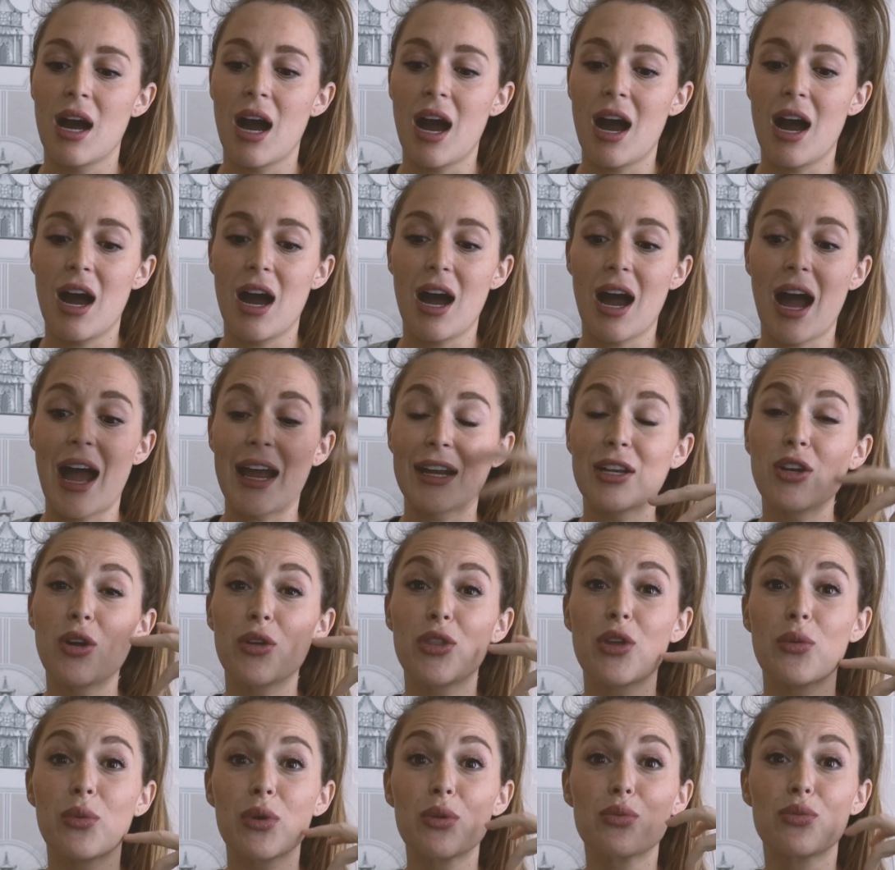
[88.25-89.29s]
I know
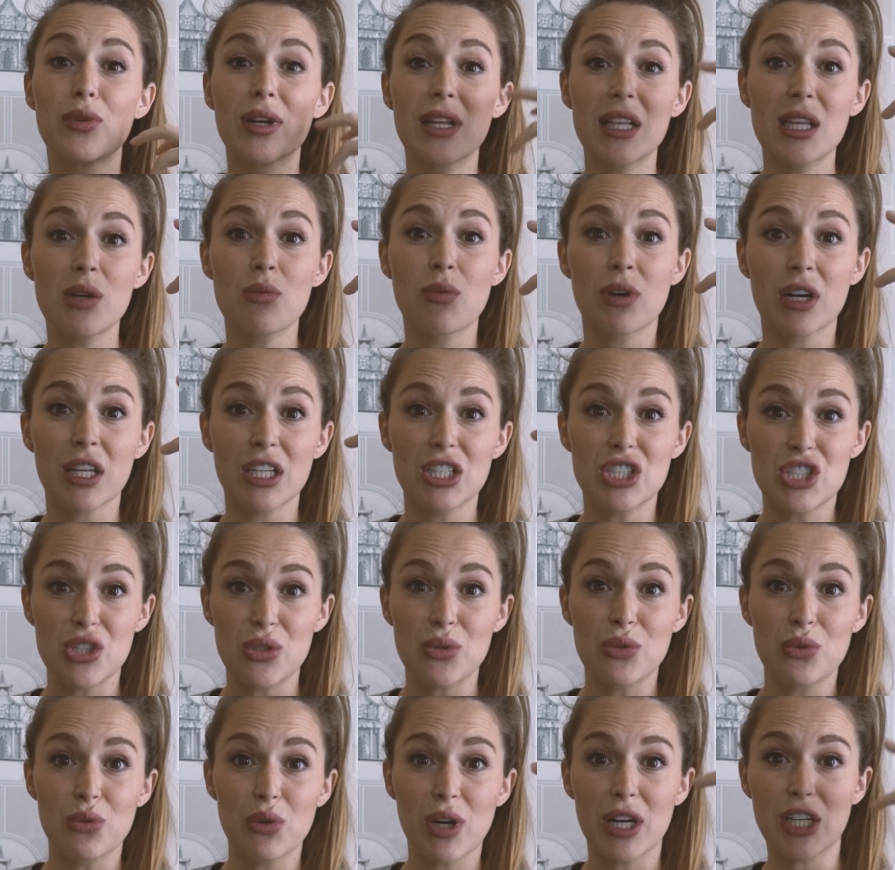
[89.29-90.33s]
that we really wanna
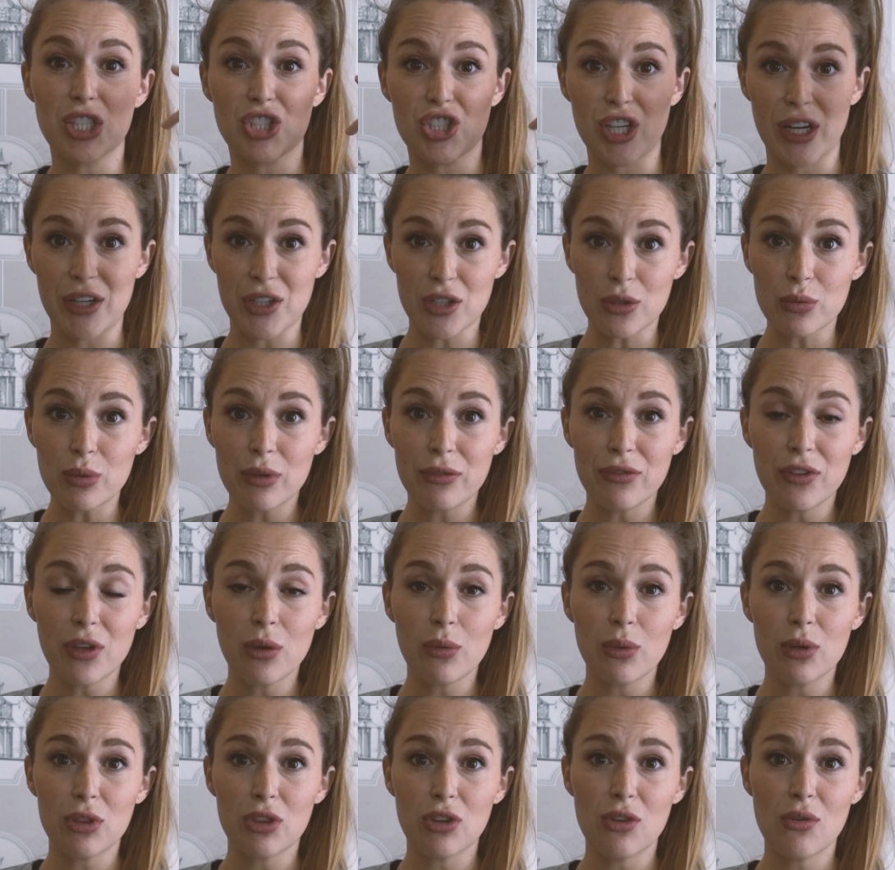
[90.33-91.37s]
do a gender
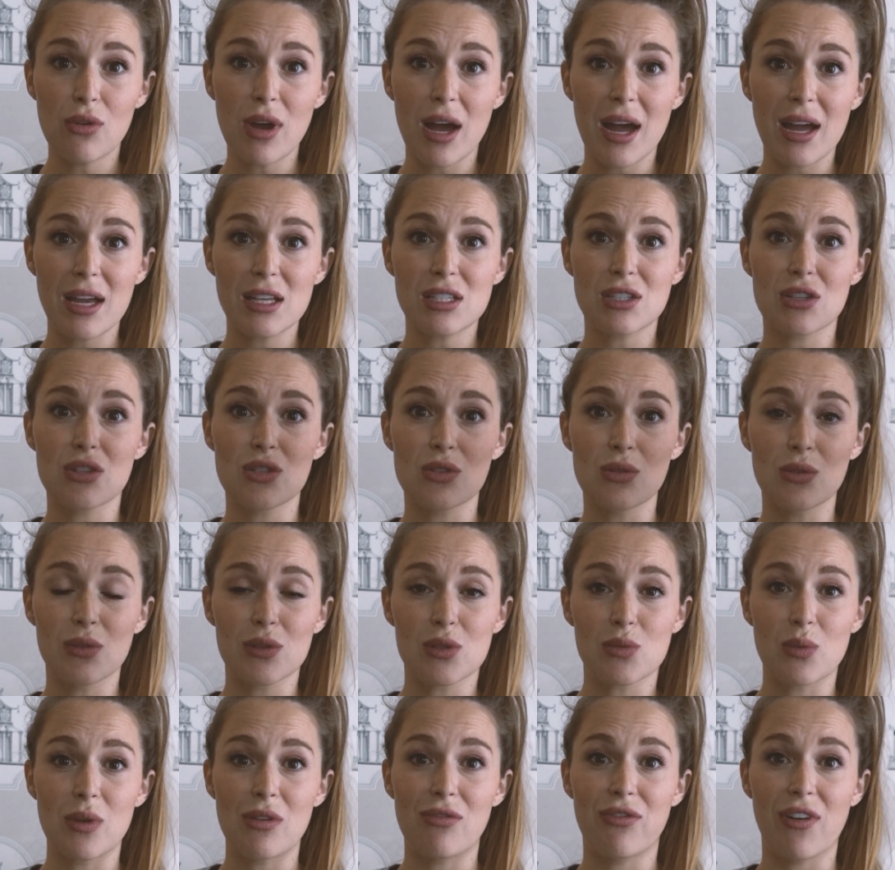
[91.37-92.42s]
reveal with you guys as soon
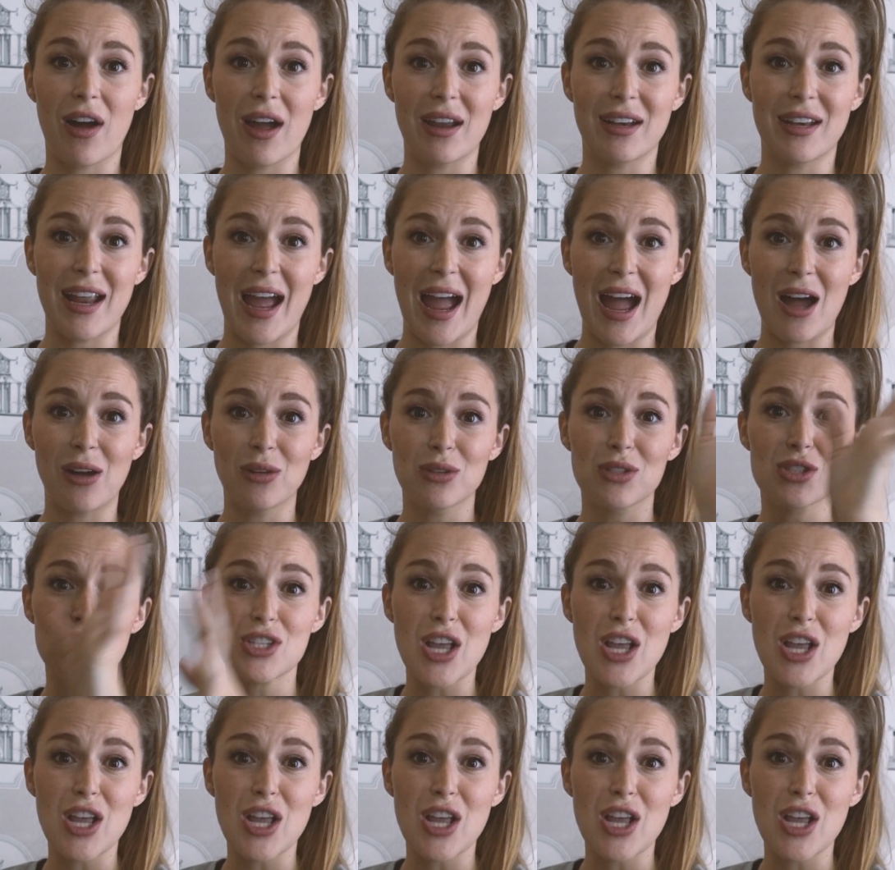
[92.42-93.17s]
as we find out.